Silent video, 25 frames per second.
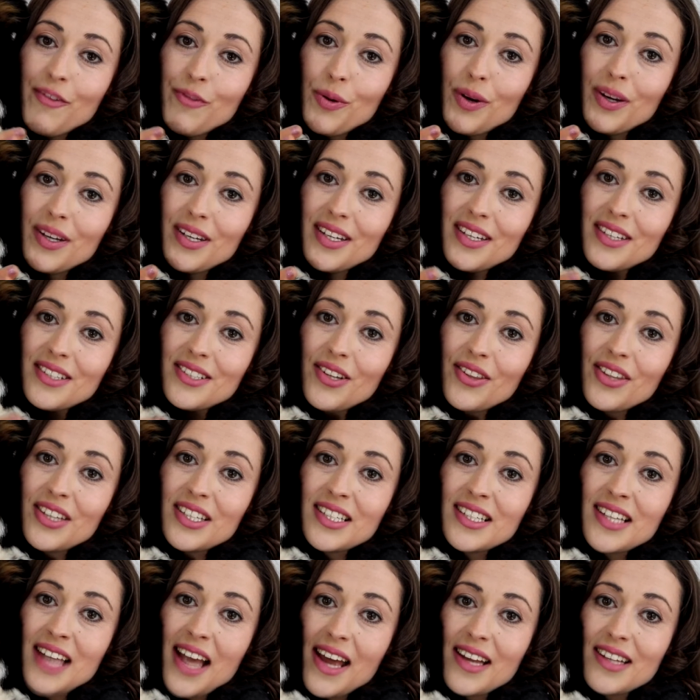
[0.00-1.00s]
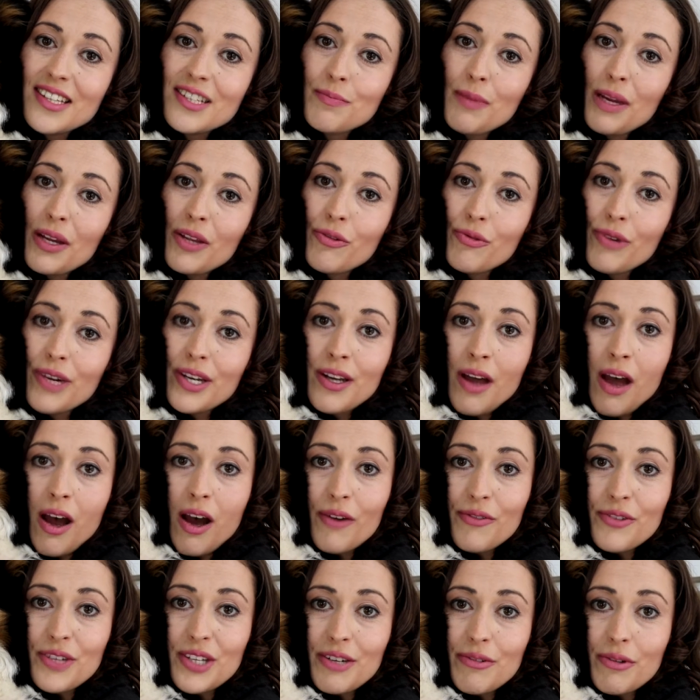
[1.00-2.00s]
everyone, so this is Hans, my
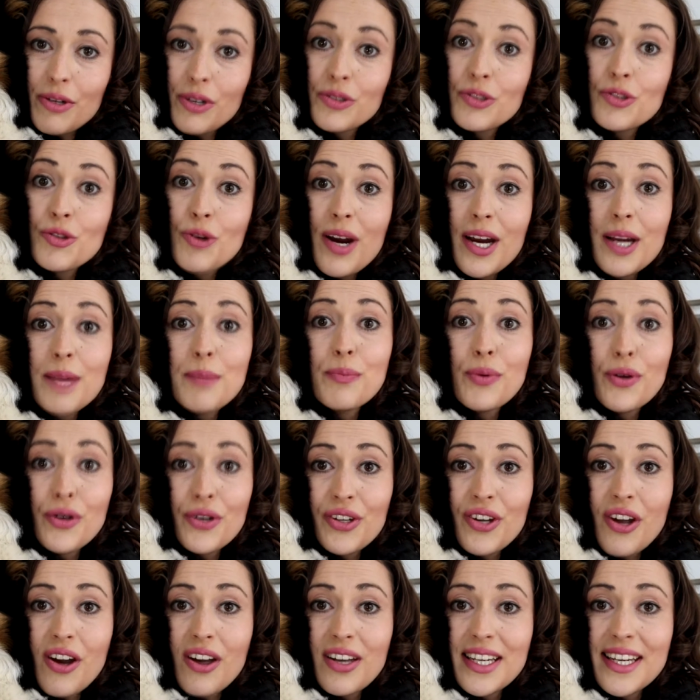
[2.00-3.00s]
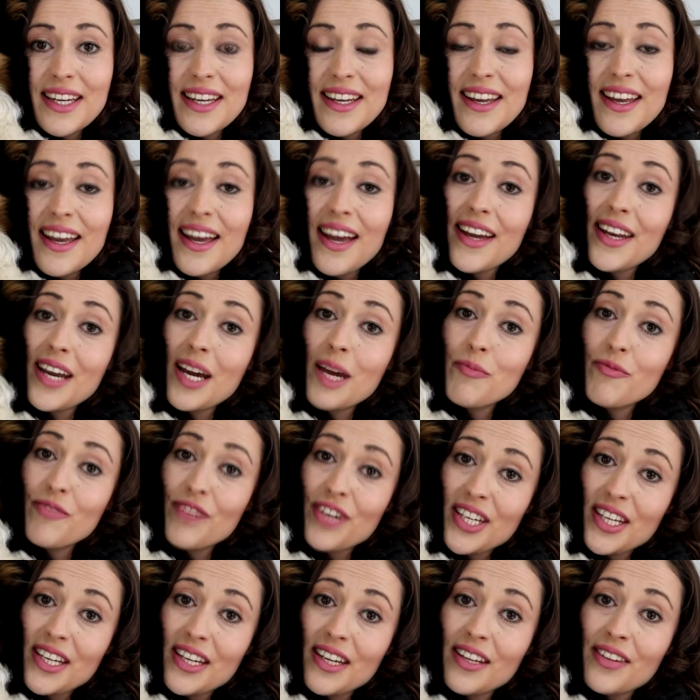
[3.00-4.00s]
3.5-year-old tri-border collie, and I'm
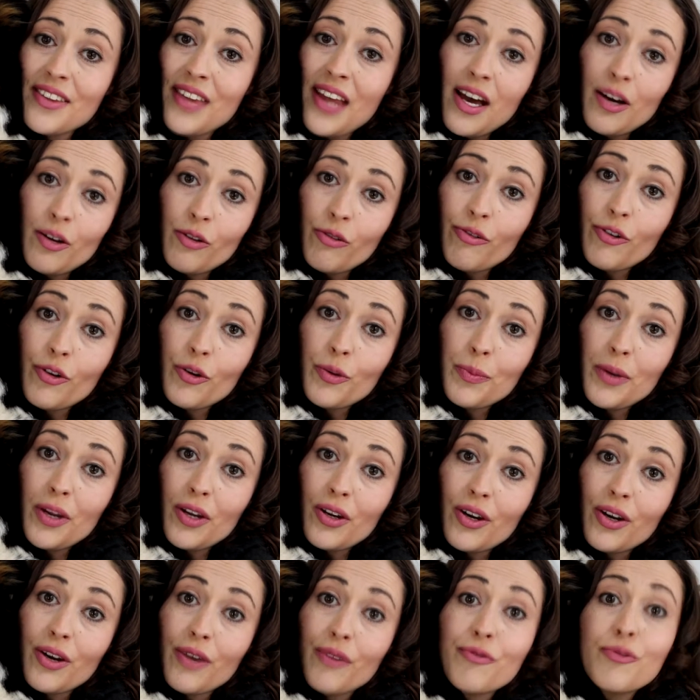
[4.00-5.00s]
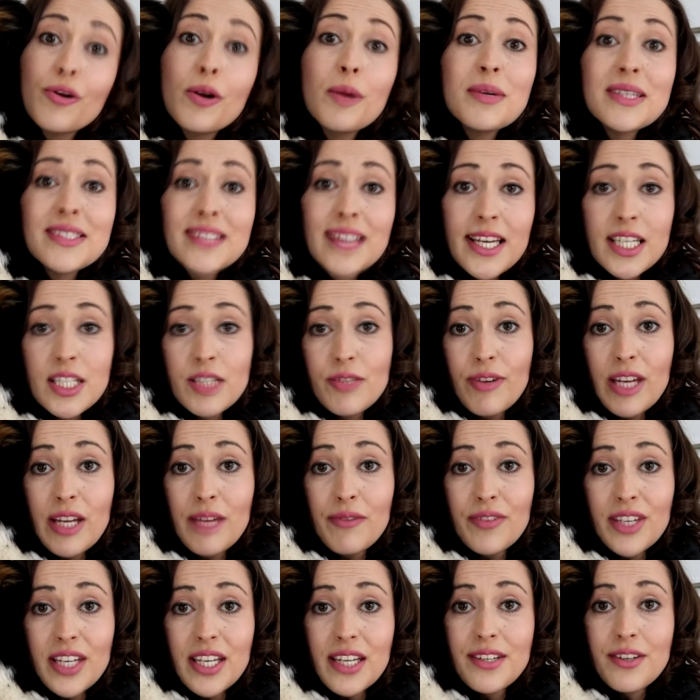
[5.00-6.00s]
Vicky, the health food blogger from
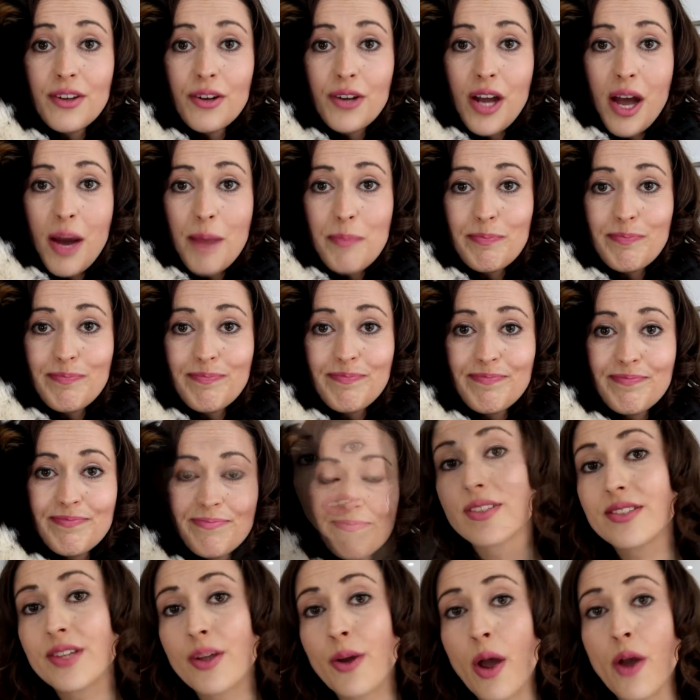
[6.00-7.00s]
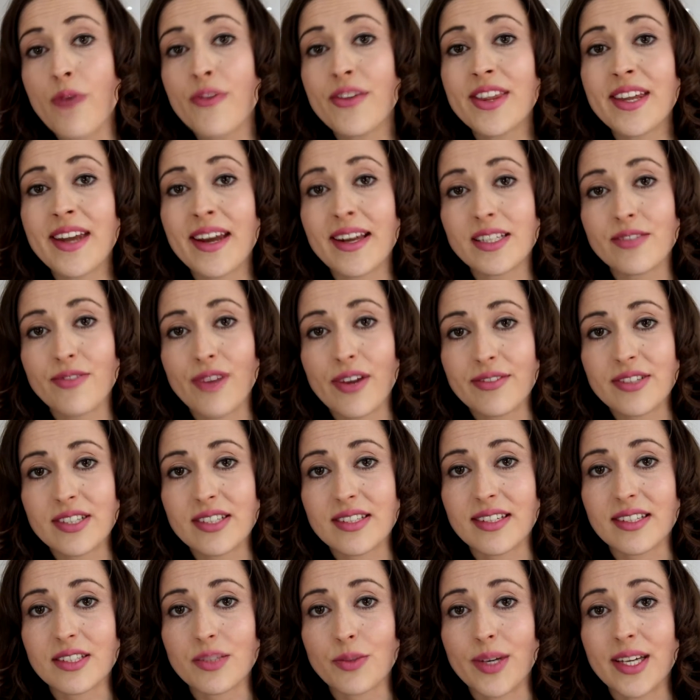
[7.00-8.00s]
tastefullyvikkie.com. So over the next 5 to
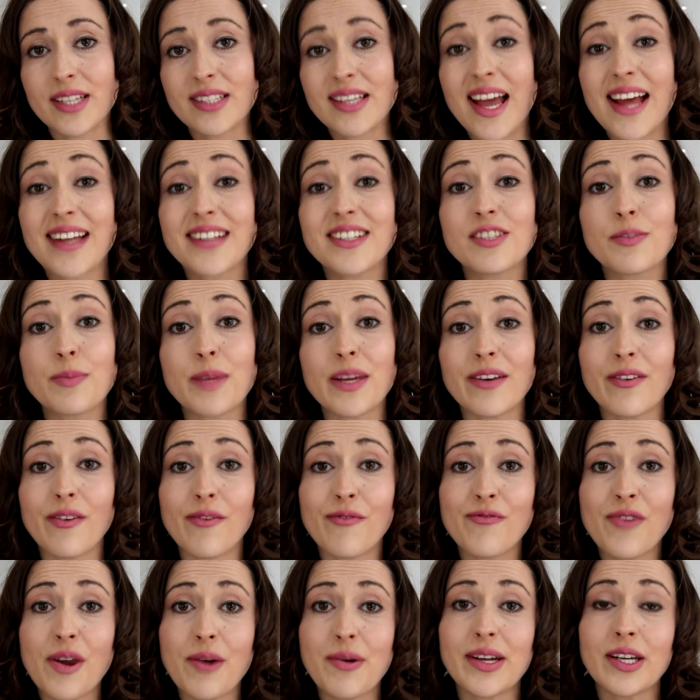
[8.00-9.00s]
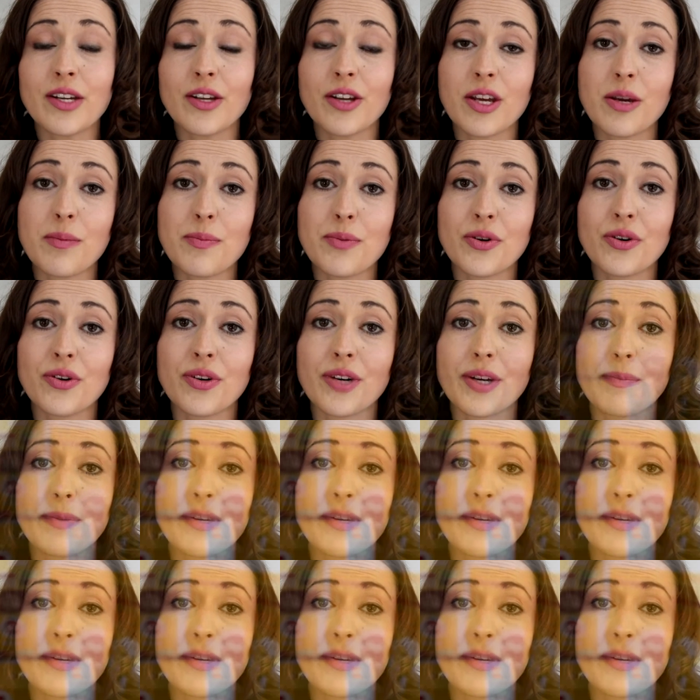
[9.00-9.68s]
6 weeks, Hans has been a very lucky boy